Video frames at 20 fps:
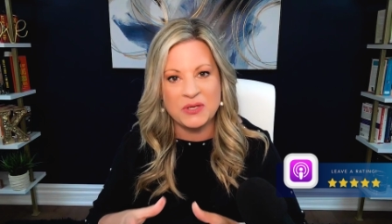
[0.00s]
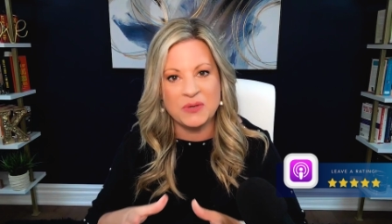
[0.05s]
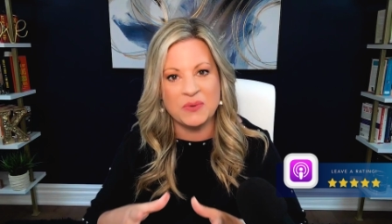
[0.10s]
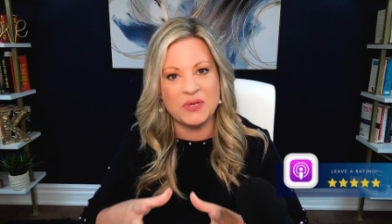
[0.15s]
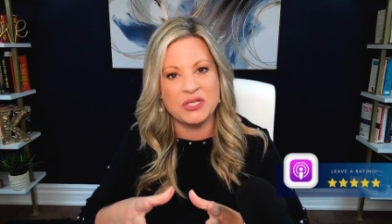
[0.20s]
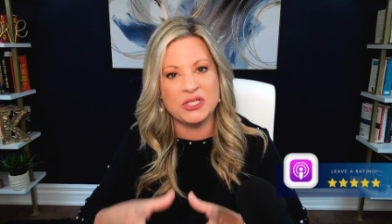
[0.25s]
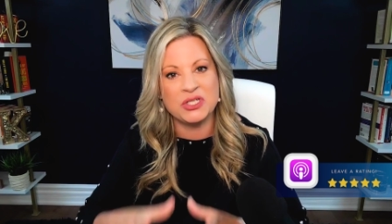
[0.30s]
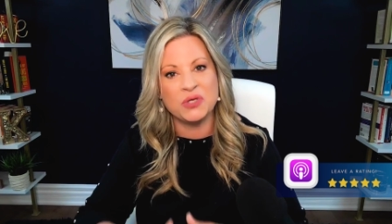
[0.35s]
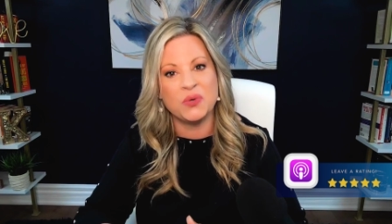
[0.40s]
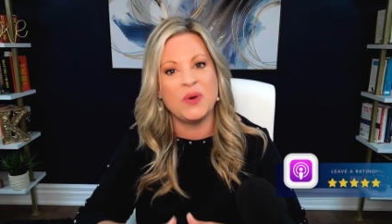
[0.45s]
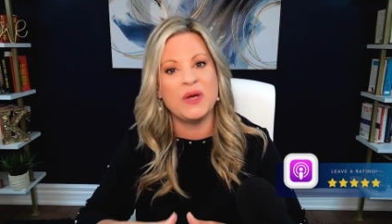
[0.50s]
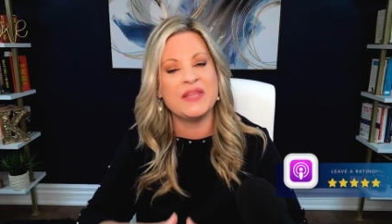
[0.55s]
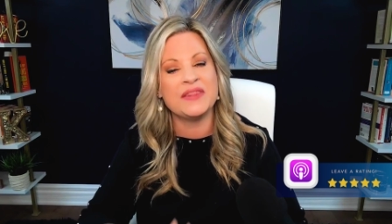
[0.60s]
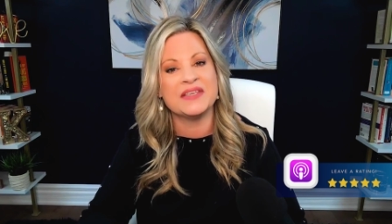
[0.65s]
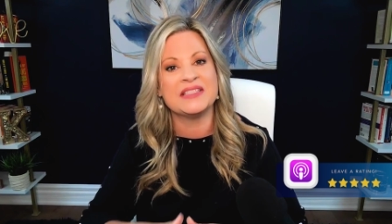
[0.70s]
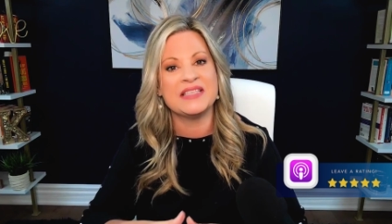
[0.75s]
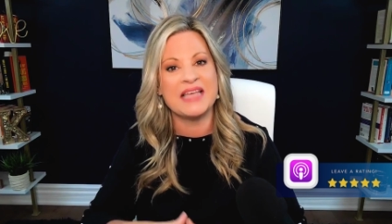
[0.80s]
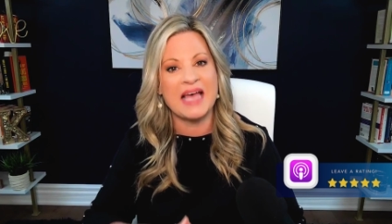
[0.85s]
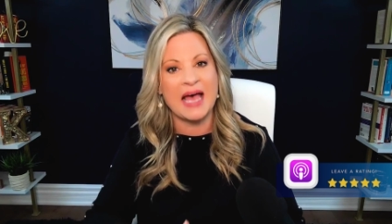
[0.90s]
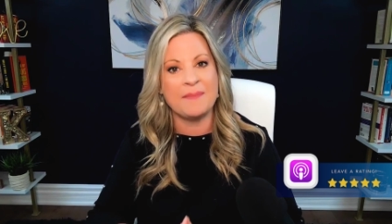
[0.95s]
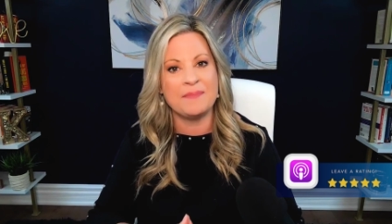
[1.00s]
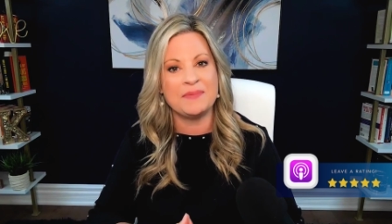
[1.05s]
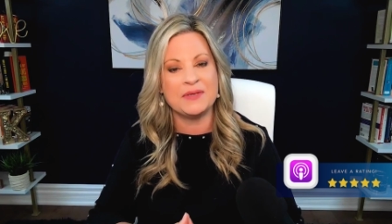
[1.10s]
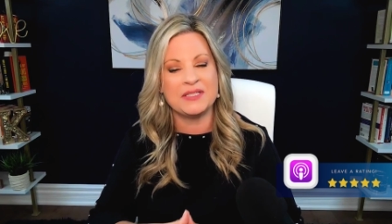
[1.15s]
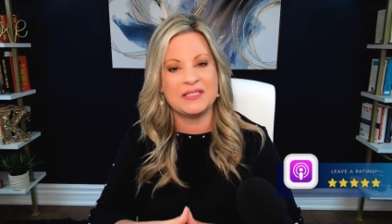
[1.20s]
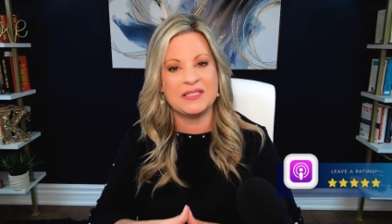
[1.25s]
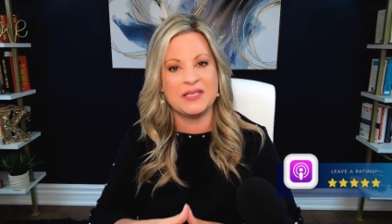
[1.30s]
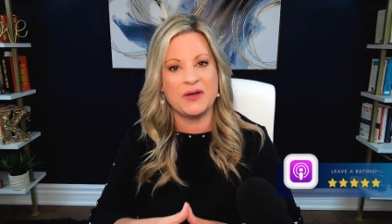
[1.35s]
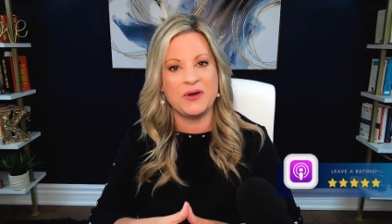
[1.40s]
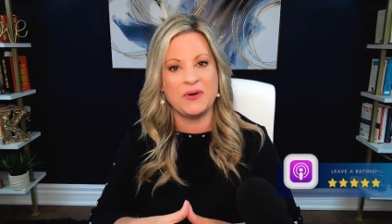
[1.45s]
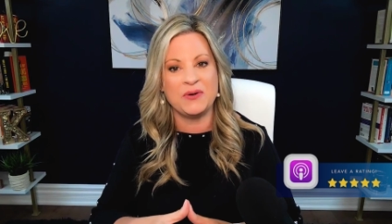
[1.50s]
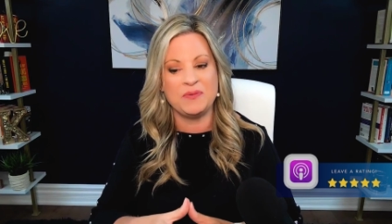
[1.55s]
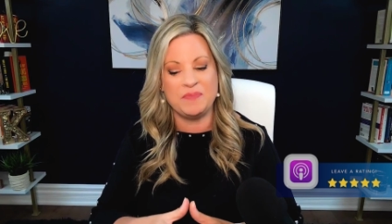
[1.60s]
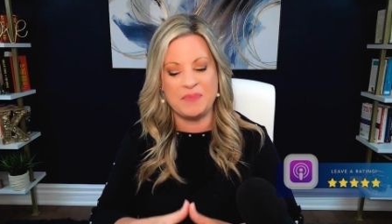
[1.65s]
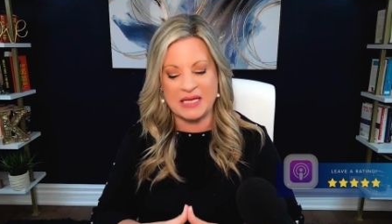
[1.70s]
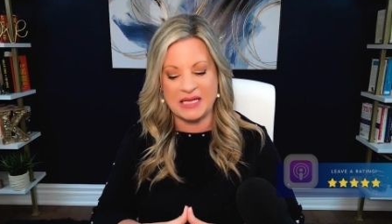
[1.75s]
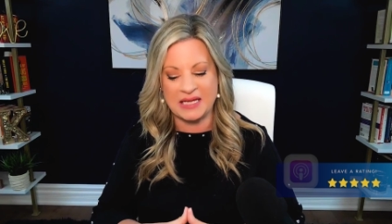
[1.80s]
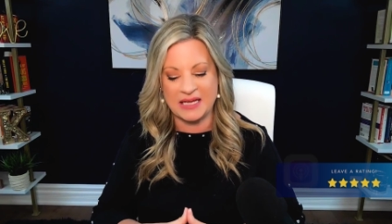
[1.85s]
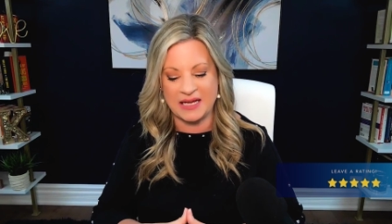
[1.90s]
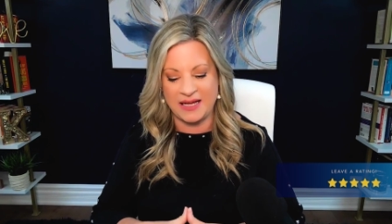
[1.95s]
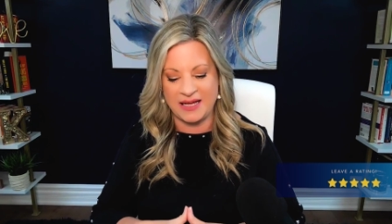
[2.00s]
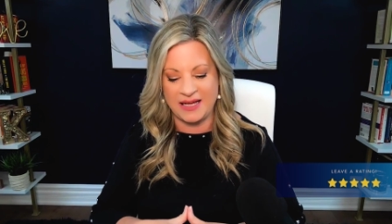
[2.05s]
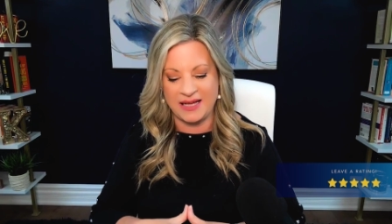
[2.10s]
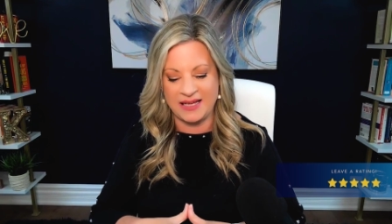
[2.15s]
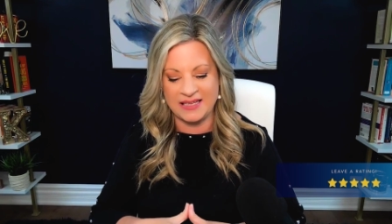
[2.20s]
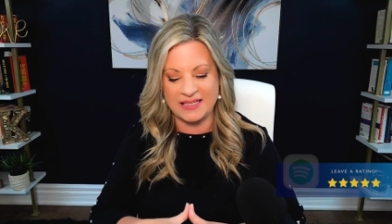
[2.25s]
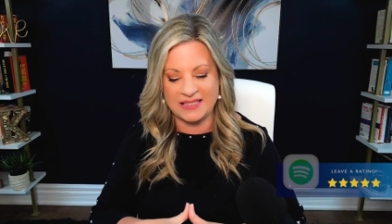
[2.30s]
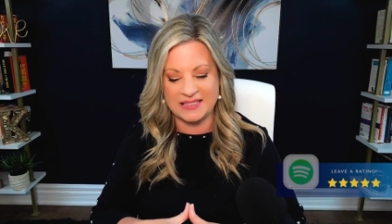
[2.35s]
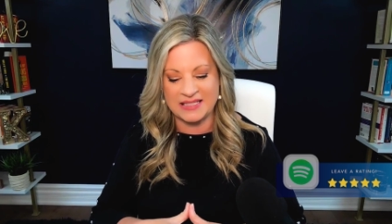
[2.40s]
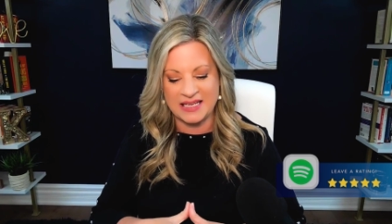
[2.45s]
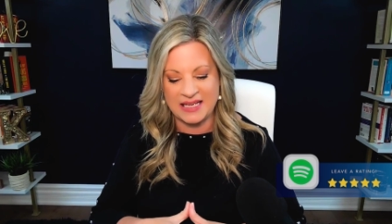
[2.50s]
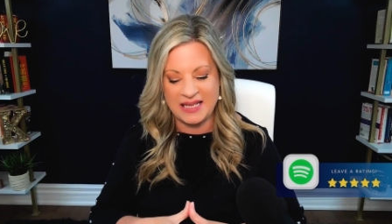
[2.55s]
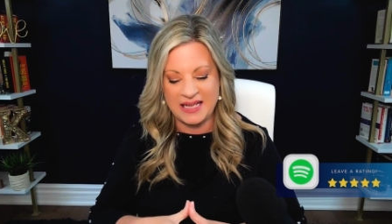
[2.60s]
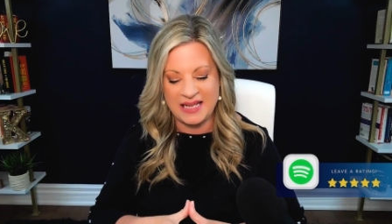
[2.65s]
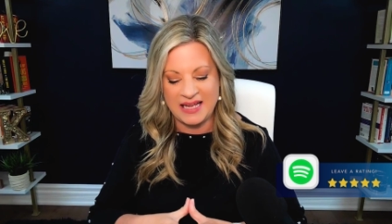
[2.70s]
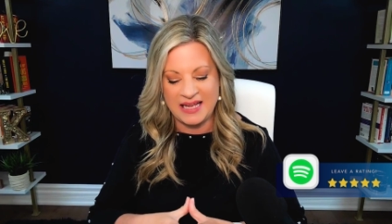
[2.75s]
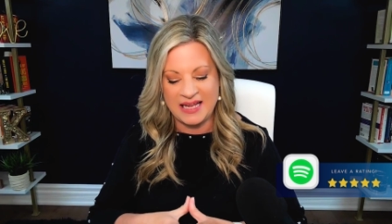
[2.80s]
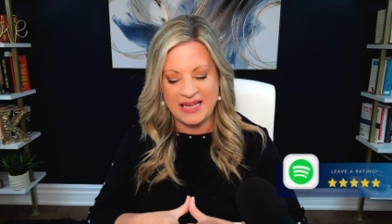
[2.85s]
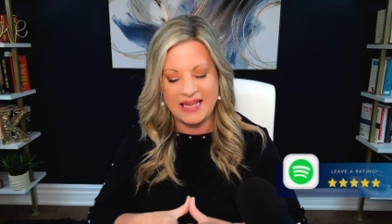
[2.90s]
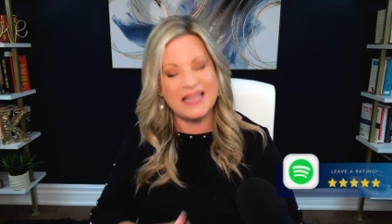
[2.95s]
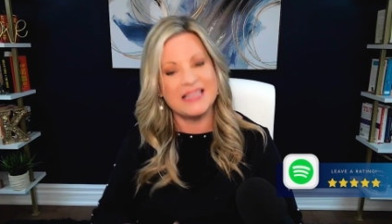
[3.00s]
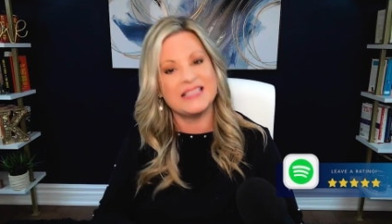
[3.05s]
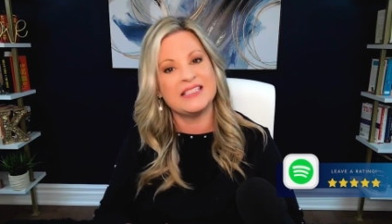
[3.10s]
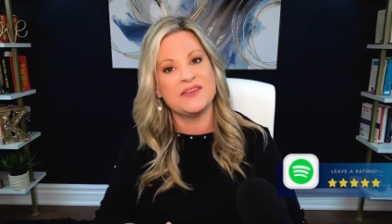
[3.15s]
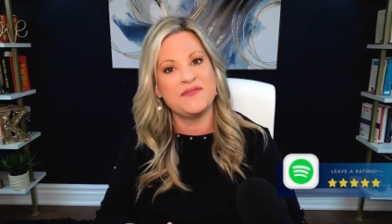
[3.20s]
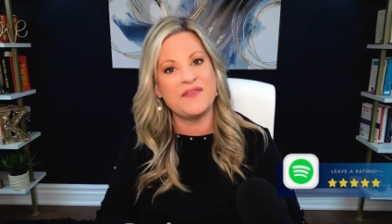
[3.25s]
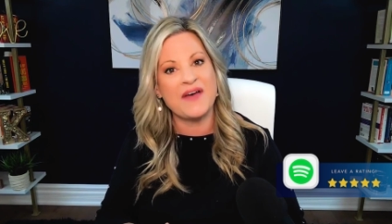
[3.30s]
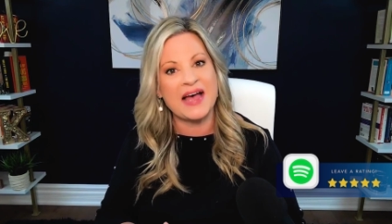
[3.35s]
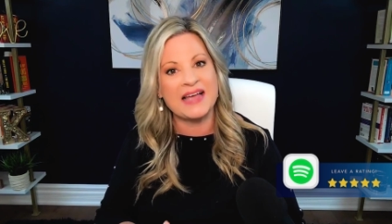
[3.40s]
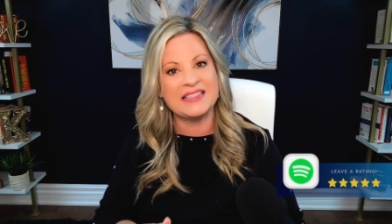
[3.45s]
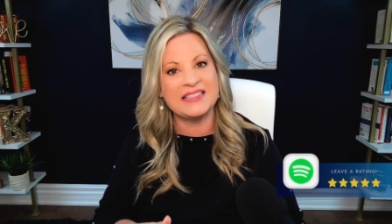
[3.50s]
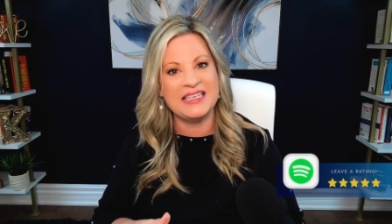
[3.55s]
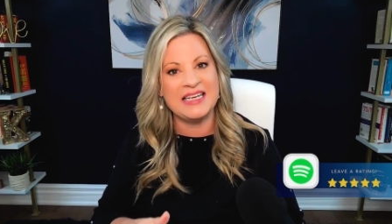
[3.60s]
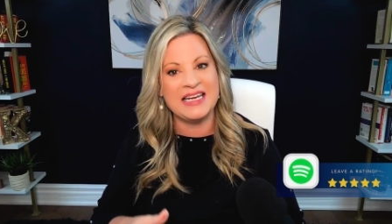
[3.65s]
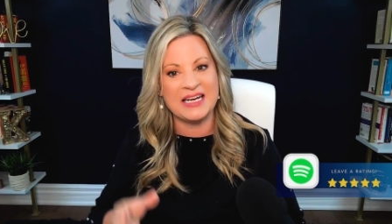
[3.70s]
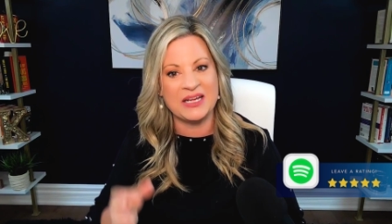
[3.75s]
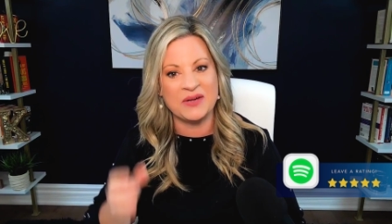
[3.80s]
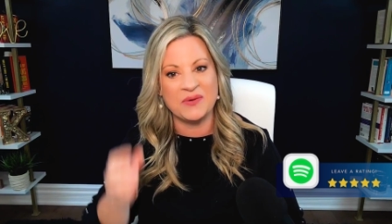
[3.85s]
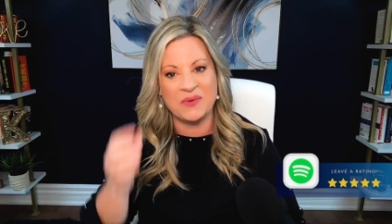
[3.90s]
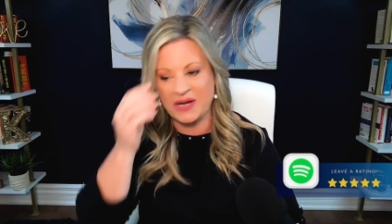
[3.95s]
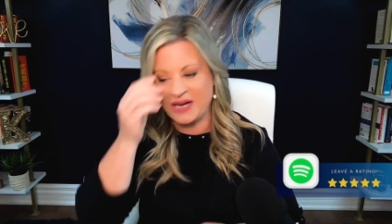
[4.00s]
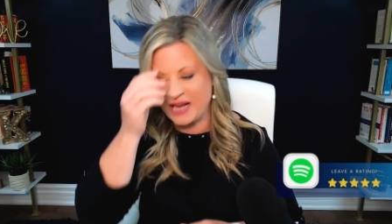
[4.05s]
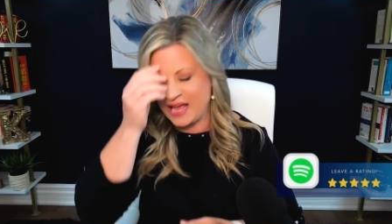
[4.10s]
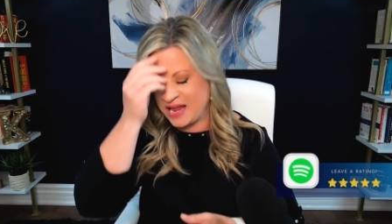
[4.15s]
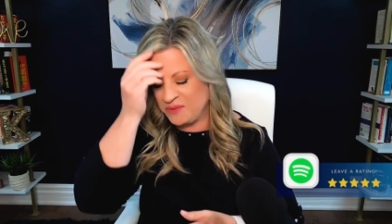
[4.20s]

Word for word: you enjoy this episode because it's a fascinating one.